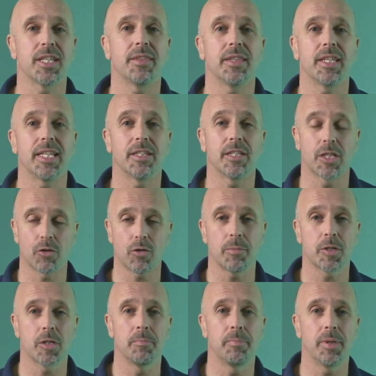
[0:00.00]
in the
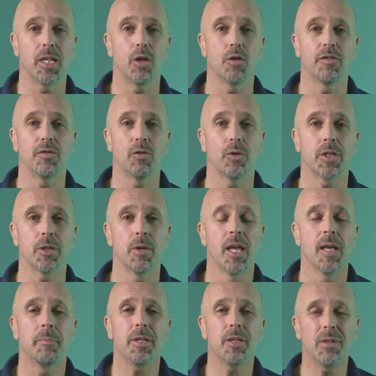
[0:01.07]
description below for you,
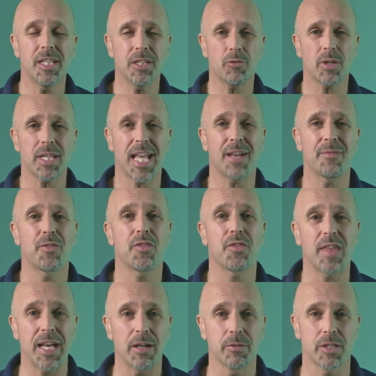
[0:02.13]
but you literally have
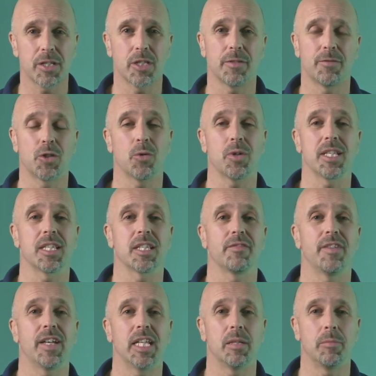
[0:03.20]
thousands of choices
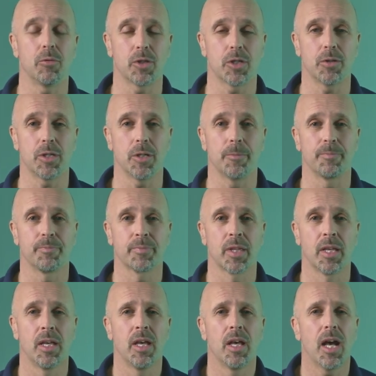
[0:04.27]
available to you.
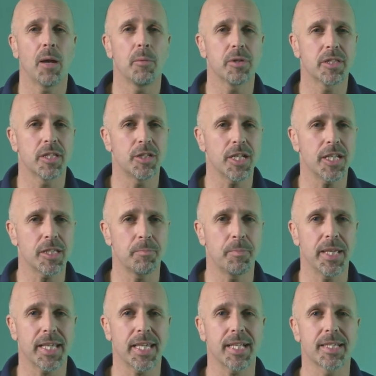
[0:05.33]
I would suggest
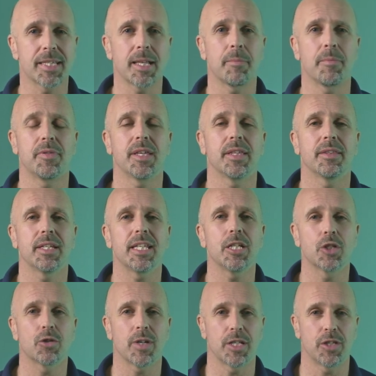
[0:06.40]
picking something that
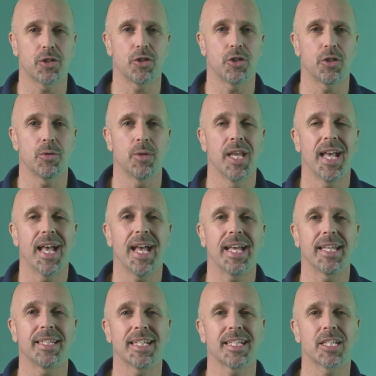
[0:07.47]
interests you
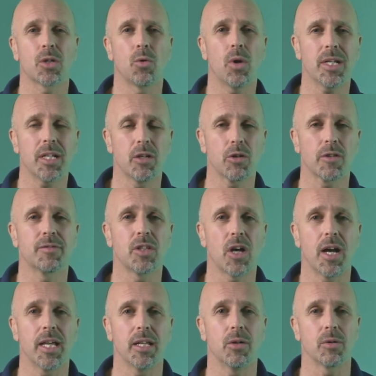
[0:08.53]
and has quite a lot of
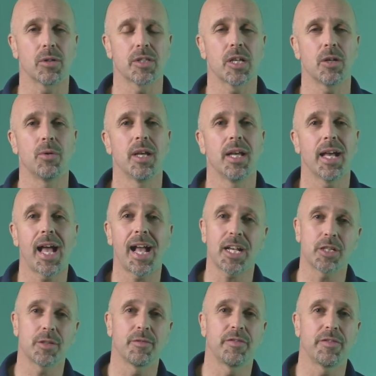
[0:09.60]
dialogue, so
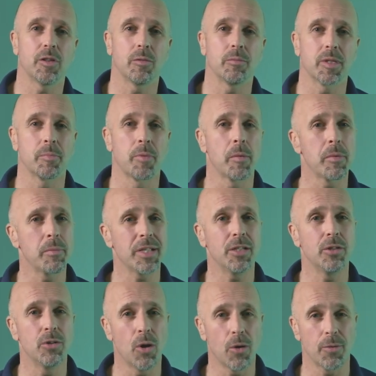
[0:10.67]
action films are probably
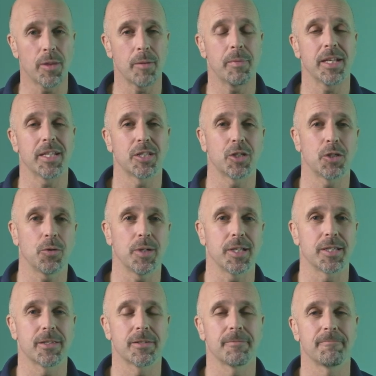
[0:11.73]
not the best
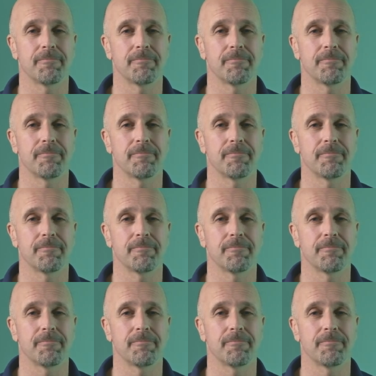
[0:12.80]
choice.